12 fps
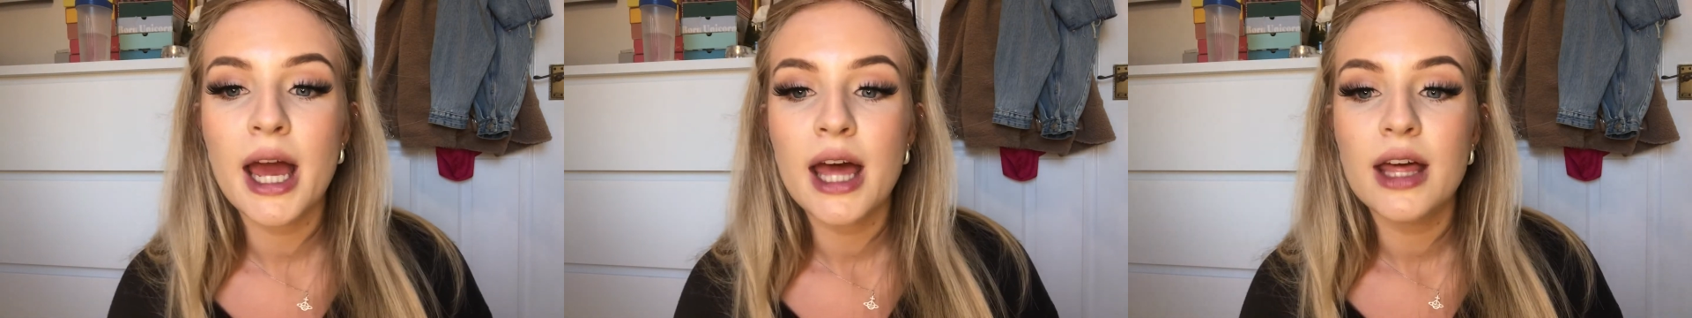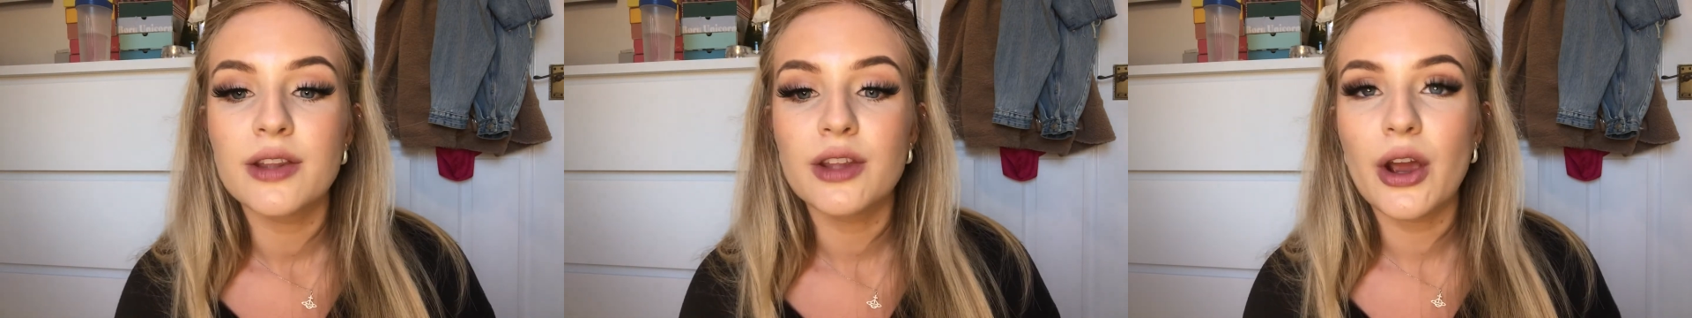
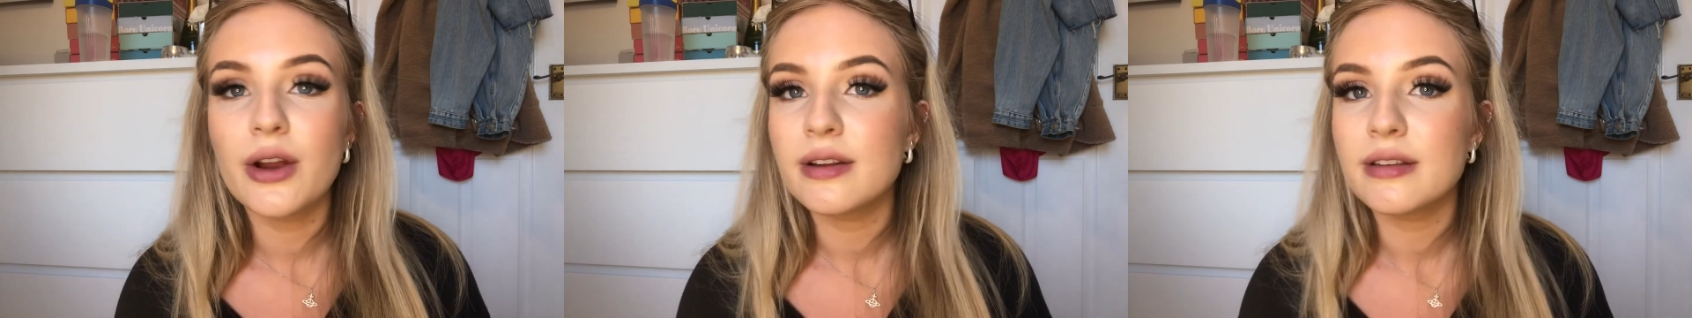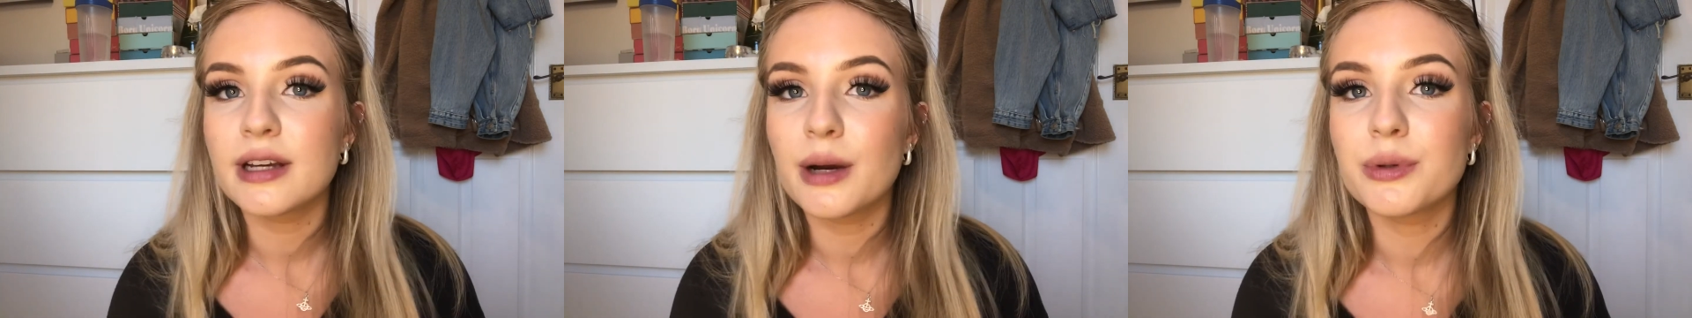the only
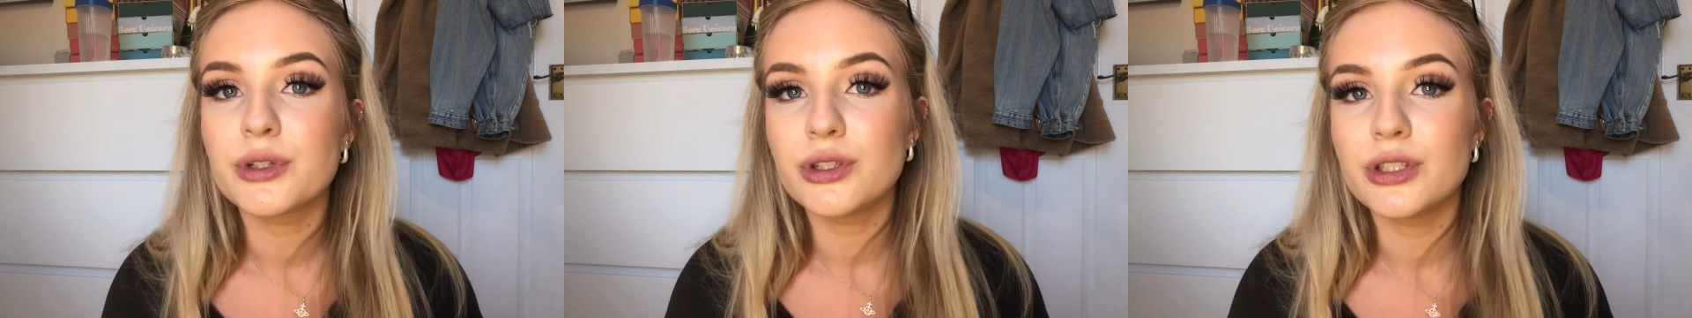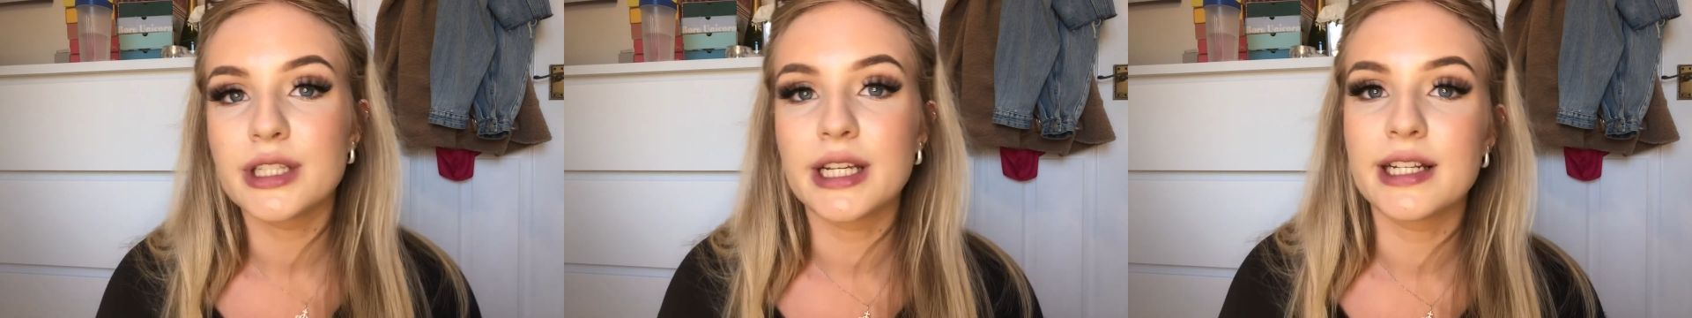thing I wouldn't
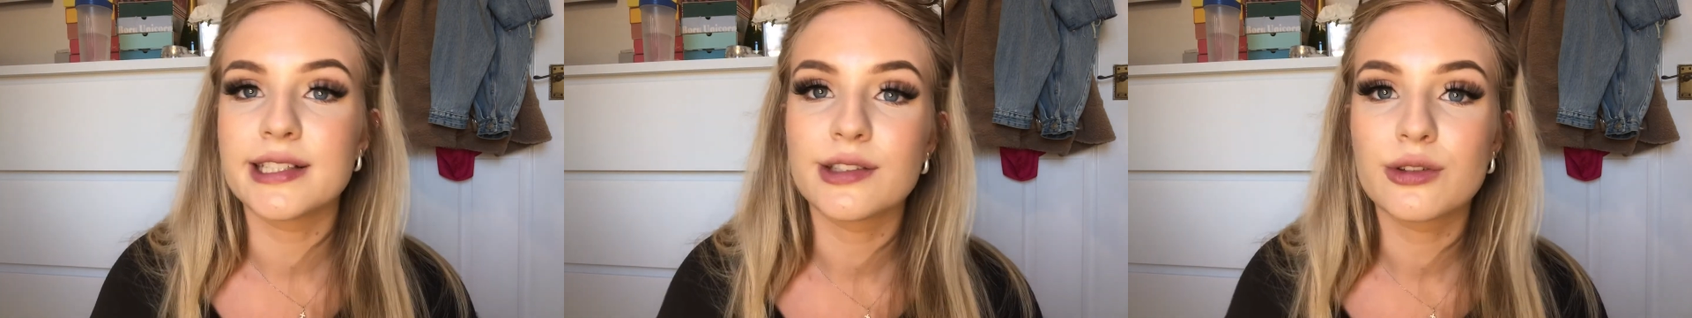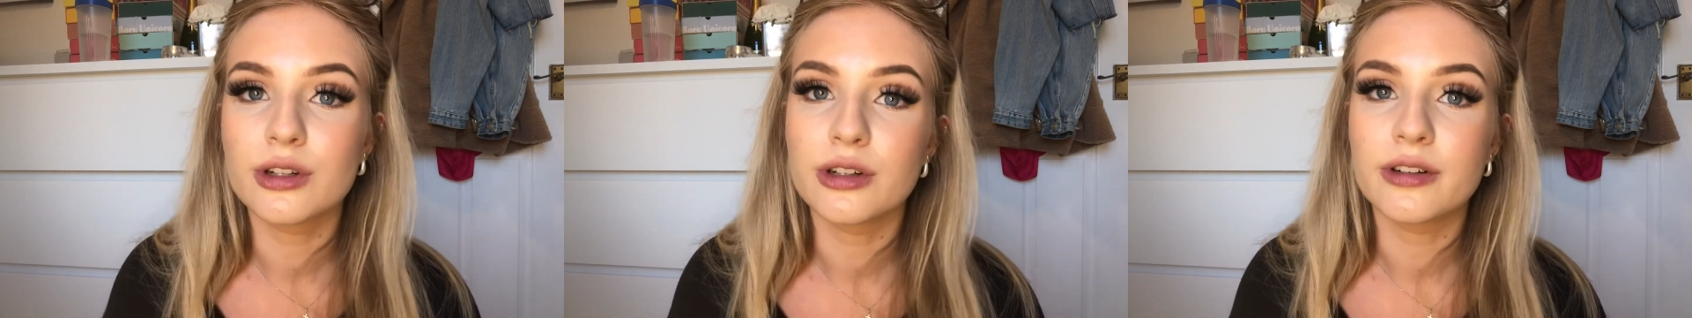use again is the
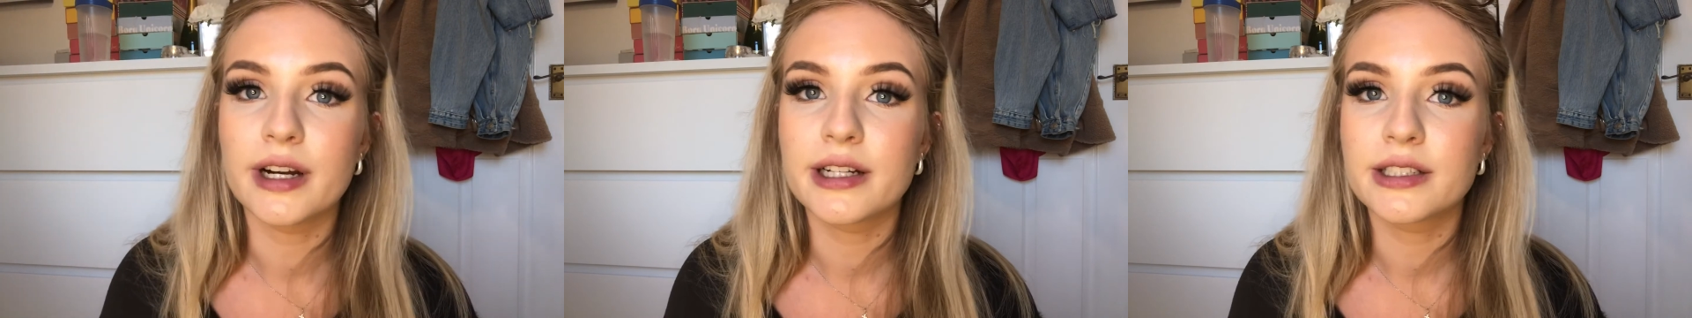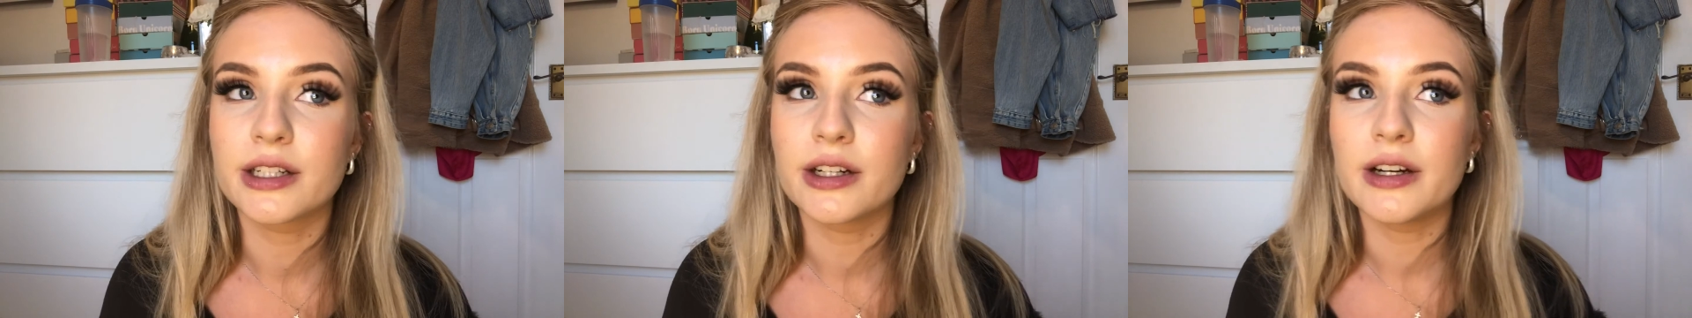colour
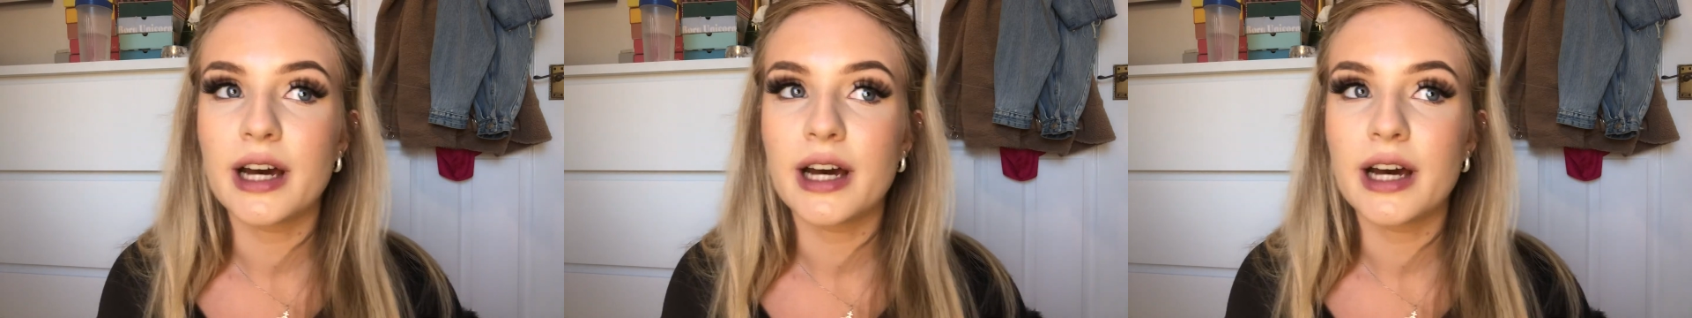corrector.